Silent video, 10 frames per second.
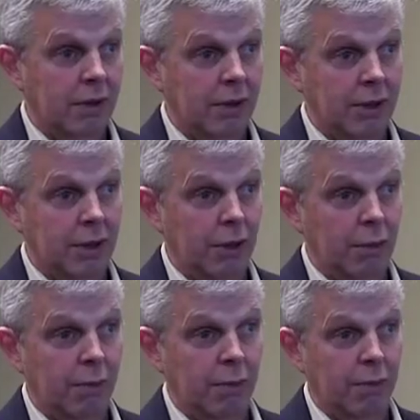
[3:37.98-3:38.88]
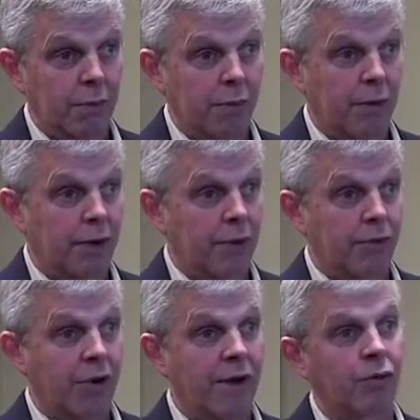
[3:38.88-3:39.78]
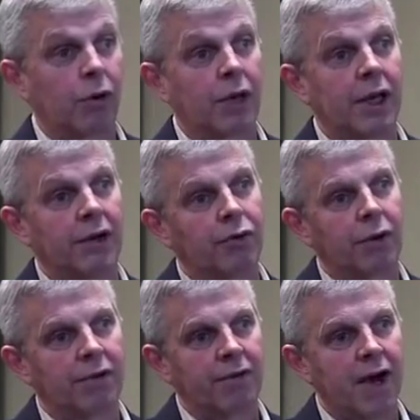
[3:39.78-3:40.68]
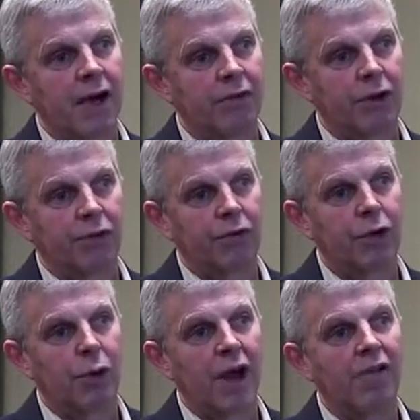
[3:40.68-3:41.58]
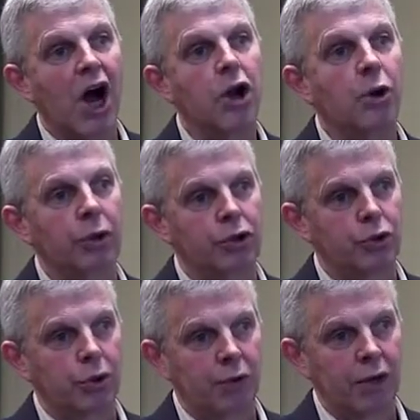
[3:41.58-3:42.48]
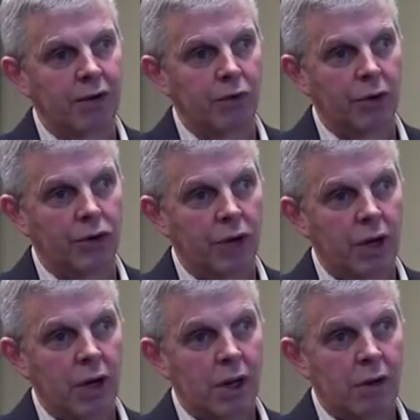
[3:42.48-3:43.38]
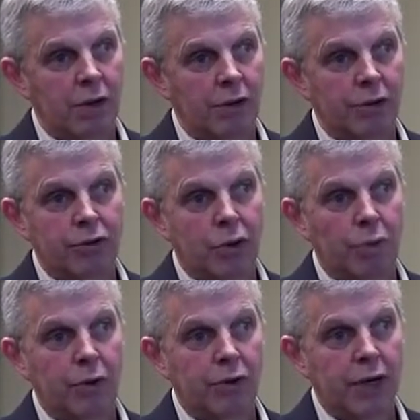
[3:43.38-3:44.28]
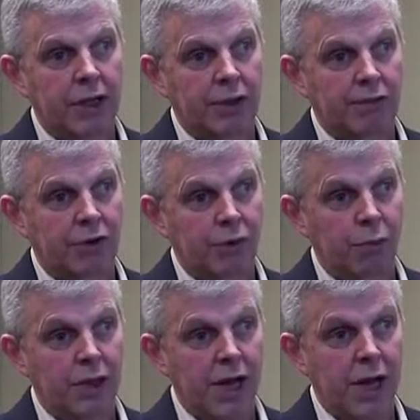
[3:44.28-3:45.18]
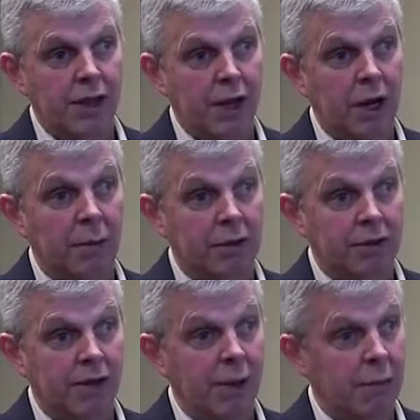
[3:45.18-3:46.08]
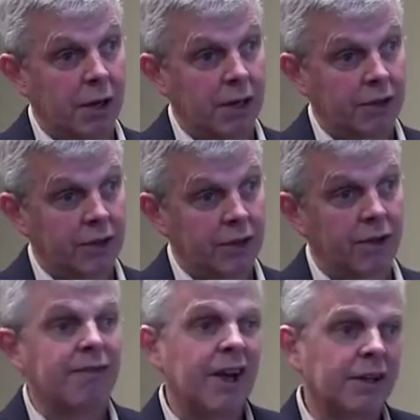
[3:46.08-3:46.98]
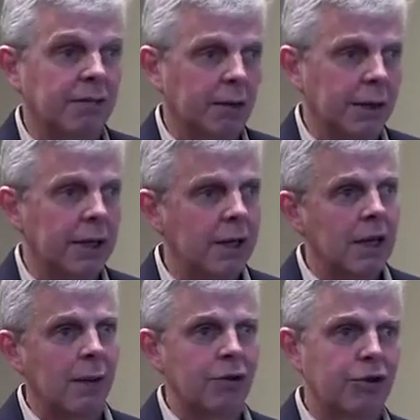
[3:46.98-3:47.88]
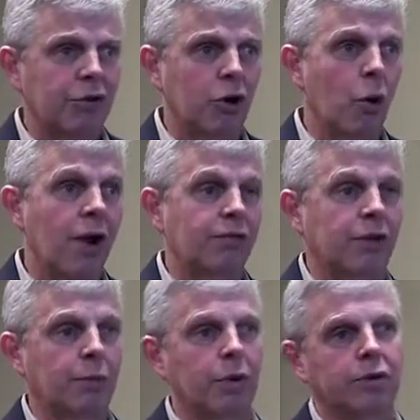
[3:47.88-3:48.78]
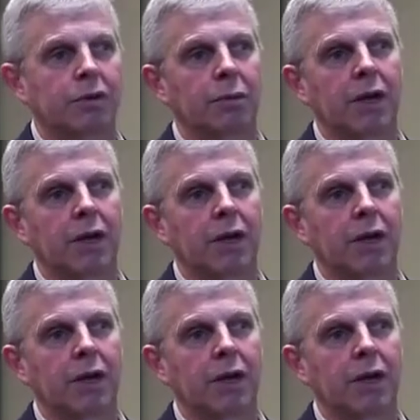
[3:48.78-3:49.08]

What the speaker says: and the other driver only had 25, and if you don't have underinsured coverage, then there's no protection for you beyond the limits of that policy, effectively. I mean, you can go after the person,